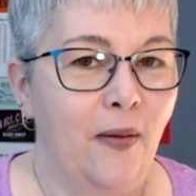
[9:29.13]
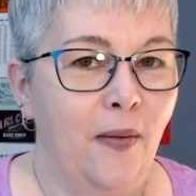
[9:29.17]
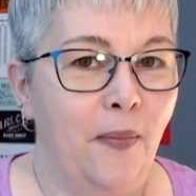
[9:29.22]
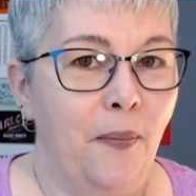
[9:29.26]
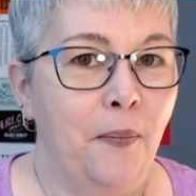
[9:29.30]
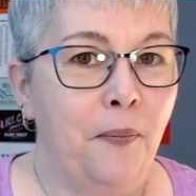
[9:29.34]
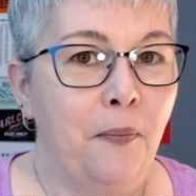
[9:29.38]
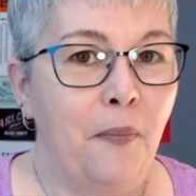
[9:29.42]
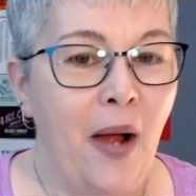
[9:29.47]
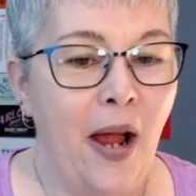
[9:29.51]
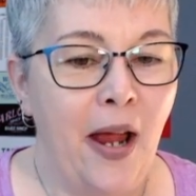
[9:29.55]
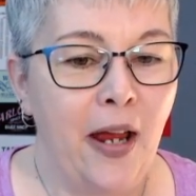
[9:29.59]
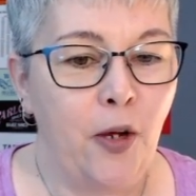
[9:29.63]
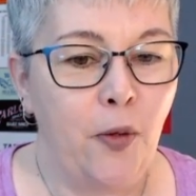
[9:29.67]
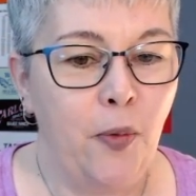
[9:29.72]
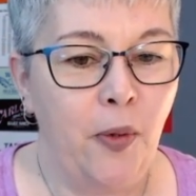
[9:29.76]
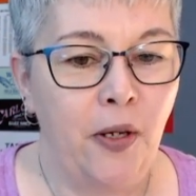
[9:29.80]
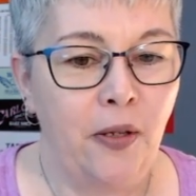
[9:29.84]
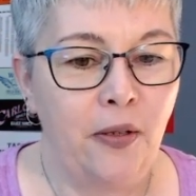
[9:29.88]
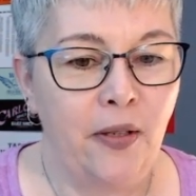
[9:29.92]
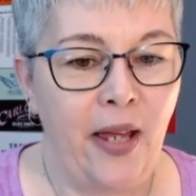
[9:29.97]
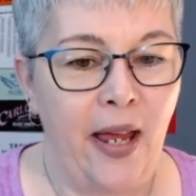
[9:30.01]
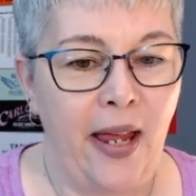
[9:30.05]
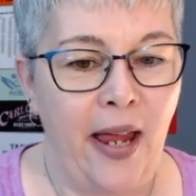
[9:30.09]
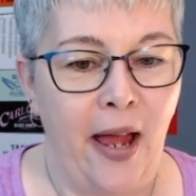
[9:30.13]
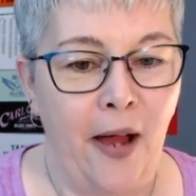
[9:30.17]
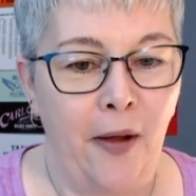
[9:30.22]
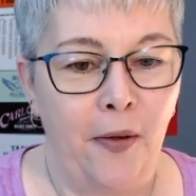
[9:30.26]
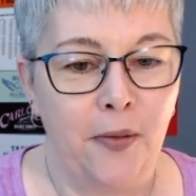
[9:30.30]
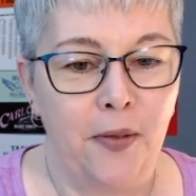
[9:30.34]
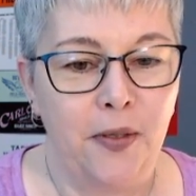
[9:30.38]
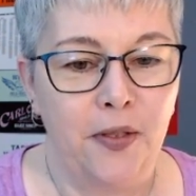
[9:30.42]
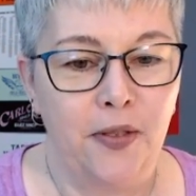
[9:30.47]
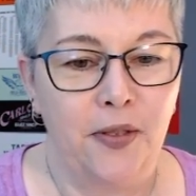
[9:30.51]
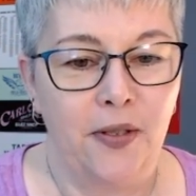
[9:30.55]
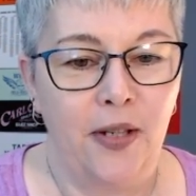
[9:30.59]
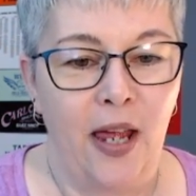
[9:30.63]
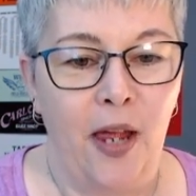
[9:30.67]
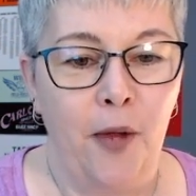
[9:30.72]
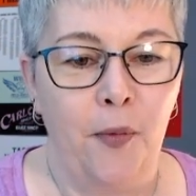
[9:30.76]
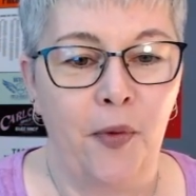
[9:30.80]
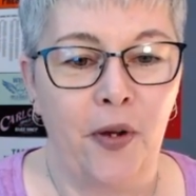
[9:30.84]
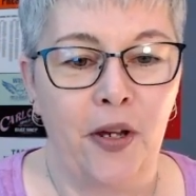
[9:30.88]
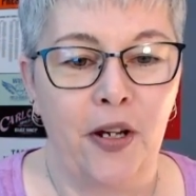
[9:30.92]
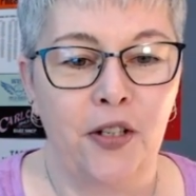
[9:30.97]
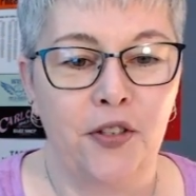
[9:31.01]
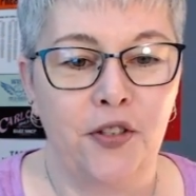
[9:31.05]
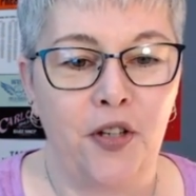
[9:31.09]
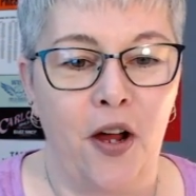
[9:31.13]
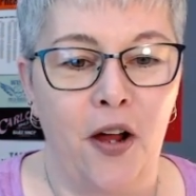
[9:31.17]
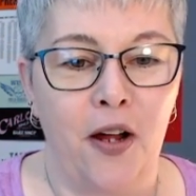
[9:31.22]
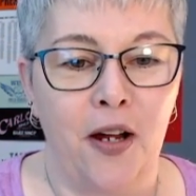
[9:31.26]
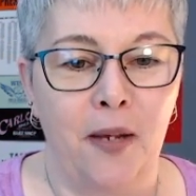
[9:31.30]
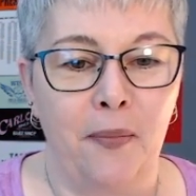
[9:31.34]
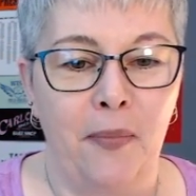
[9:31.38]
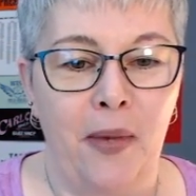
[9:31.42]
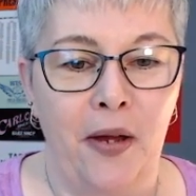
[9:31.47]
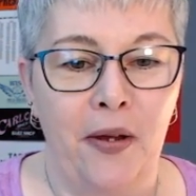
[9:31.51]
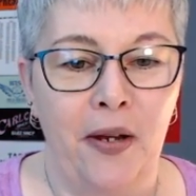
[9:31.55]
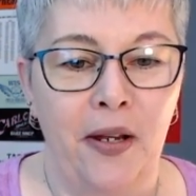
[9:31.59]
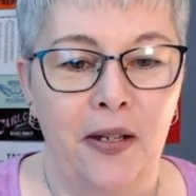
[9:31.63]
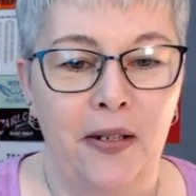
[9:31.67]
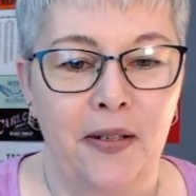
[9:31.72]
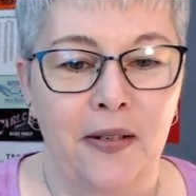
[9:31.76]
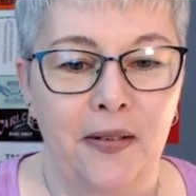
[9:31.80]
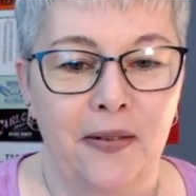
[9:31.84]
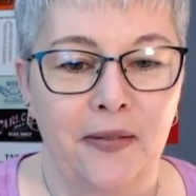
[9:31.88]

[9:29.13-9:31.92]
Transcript: my quilt layout, and we're going to talk about it.